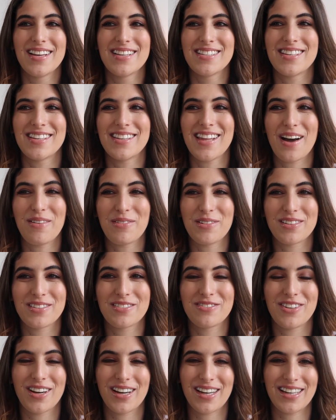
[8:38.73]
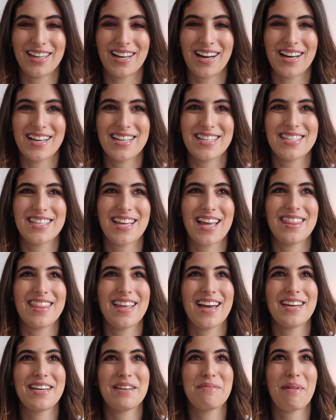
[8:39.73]
So that was really nice.
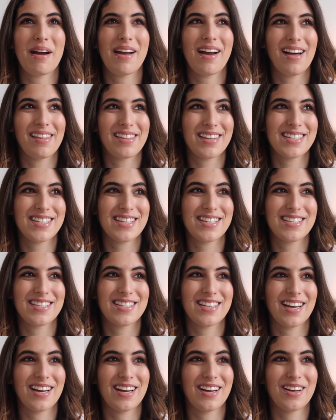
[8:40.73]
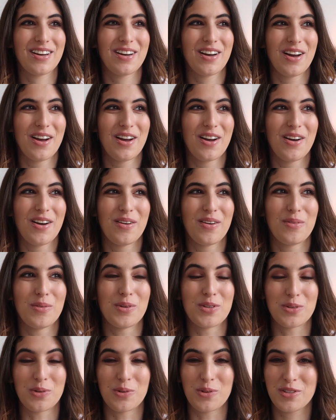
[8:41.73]
And then my other sister
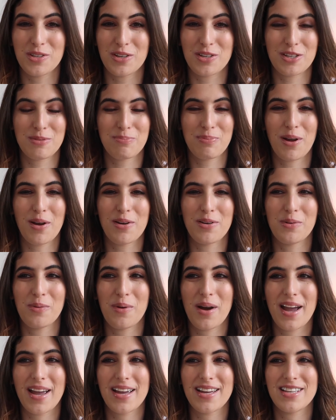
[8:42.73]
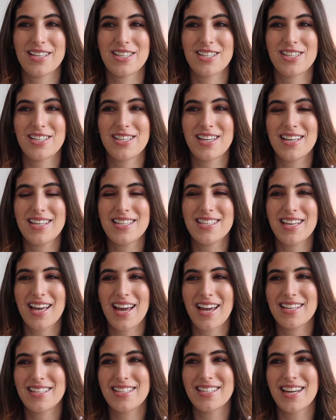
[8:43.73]
was also just blown away. She
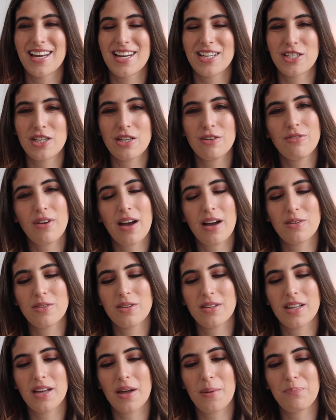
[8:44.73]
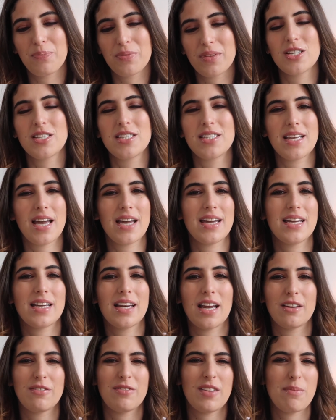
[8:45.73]
said she found that just
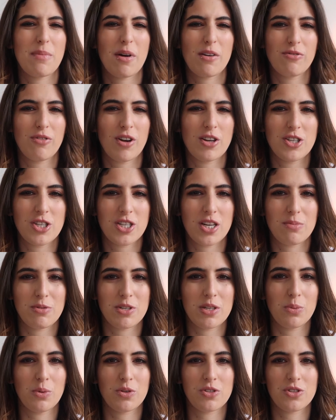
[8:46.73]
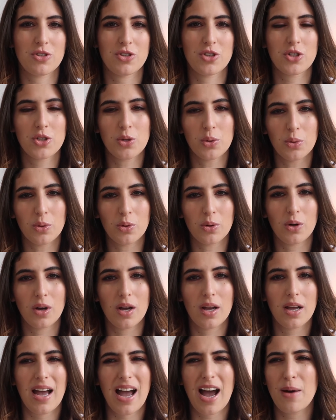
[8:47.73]
saying like female friendship, she wasn't
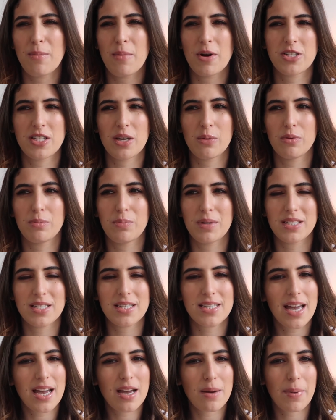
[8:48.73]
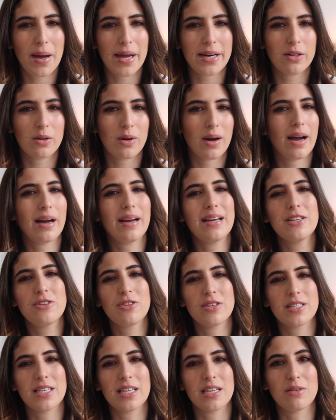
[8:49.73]
sure how much there would be to say about it or how
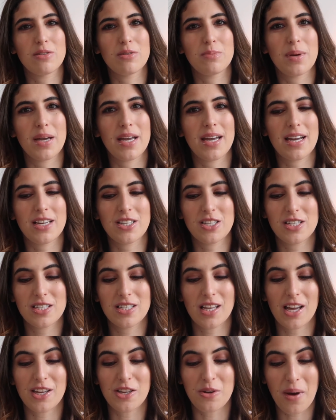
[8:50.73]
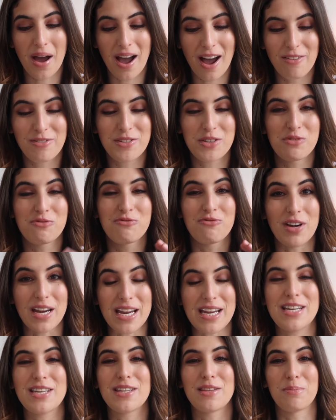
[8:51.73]
interesting it would be. And she's like, you have to
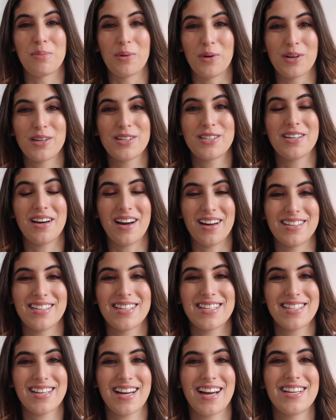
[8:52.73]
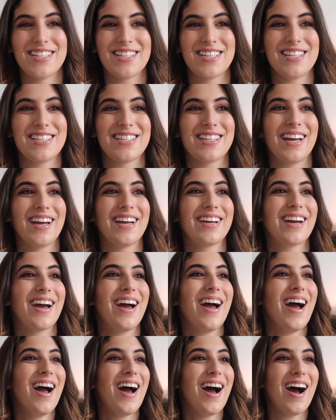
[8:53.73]
read the book to understand. She's like,
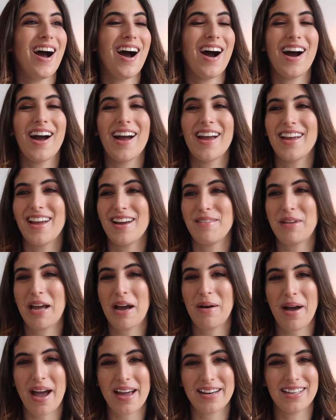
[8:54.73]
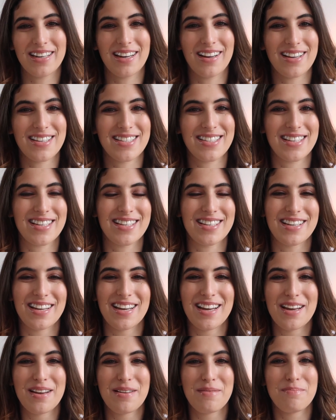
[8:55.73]
I am now
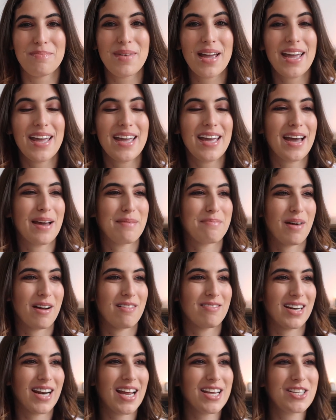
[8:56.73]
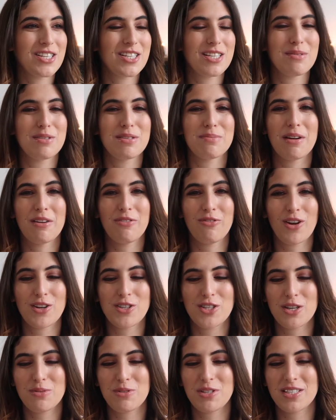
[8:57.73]
analysing me and my relationships and my
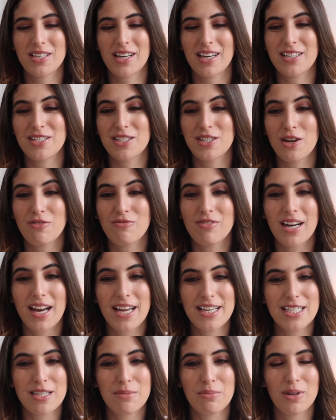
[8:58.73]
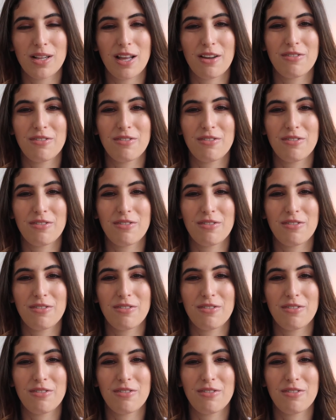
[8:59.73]
friendships. She's like, it's so relatable.